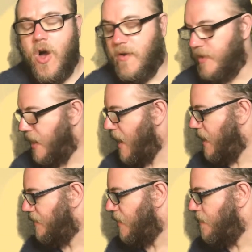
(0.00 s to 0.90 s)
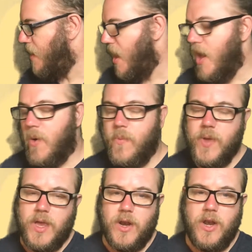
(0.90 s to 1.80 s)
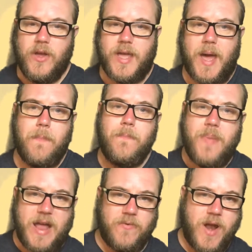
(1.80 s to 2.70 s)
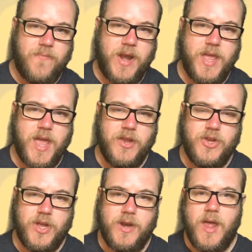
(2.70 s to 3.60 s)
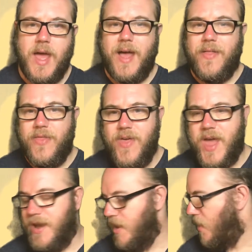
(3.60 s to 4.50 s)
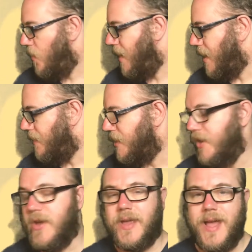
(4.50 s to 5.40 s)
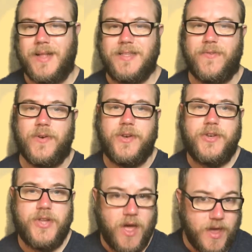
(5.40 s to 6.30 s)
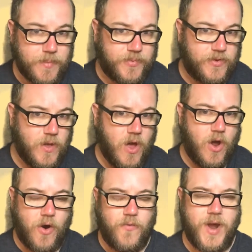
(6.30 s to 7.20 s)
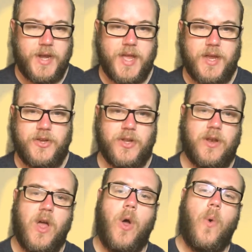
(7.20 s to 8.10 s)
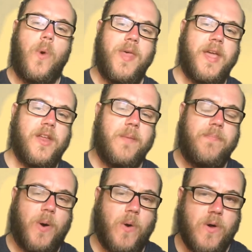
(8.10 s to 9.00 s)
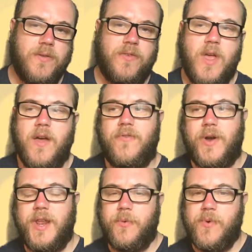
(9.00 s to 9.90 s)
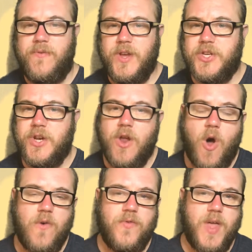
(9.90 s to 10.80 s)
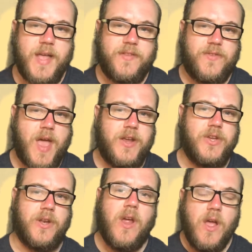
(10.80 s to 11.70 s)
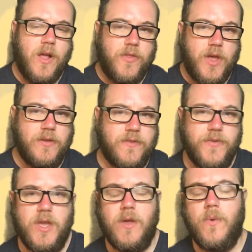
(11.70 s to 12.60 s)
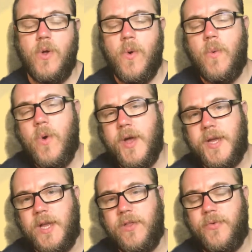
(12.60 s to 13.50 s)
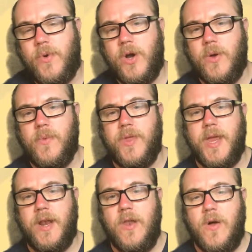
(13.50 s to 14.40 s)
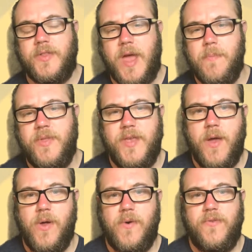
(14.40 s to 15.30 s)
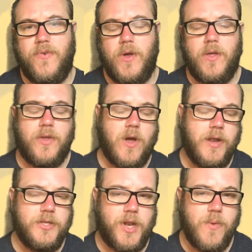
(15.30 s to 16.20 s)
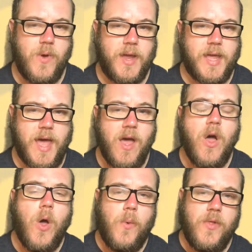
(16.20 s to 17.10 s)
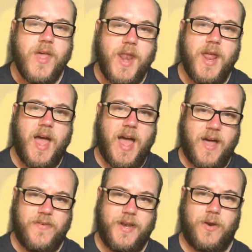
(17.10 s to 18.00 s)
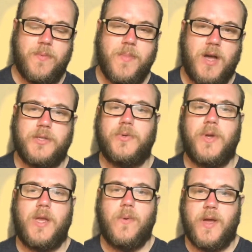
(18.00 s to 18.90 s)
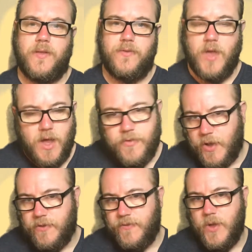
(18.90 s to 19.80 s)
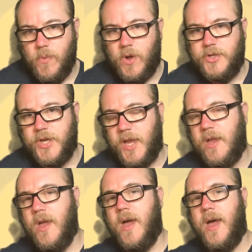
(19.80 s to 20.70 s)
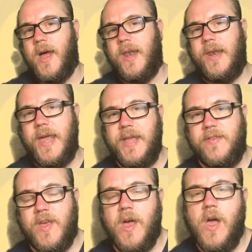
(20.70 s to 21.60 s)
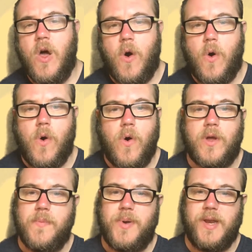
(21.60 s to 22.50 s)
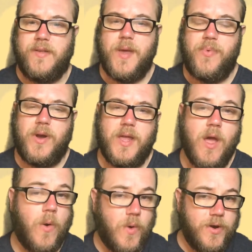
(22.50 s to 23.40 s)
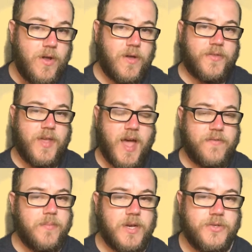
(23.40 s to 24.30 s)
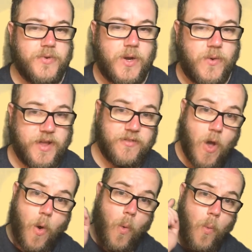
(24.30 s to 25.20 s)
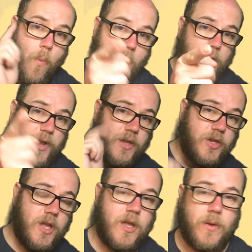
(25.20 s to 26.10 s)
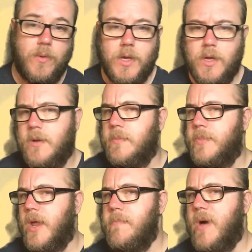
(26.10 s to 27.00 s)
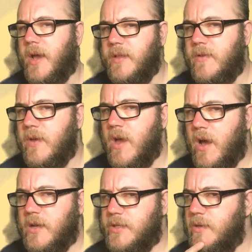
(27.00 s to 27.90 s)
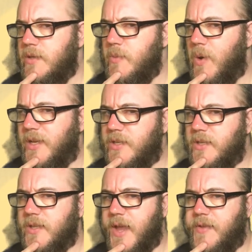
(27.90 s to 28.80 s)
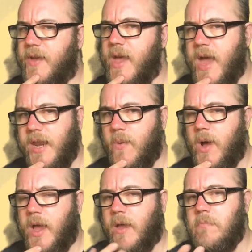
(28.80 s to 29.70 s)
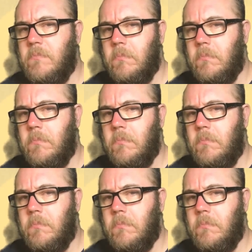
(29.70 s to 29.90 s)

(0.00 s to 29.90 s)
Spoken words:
of an atom. And we're going to look at background radiation. Then we're going to look at different types of radiation. We're then going to pause for a little revision of that section. Those of you who are working through the lockdown material for the college that I work at will then have a little mastery quiz. Those of you watching later or completely separately will not have a mastery quiz. Well done you, but I might ask you some questions later anyway.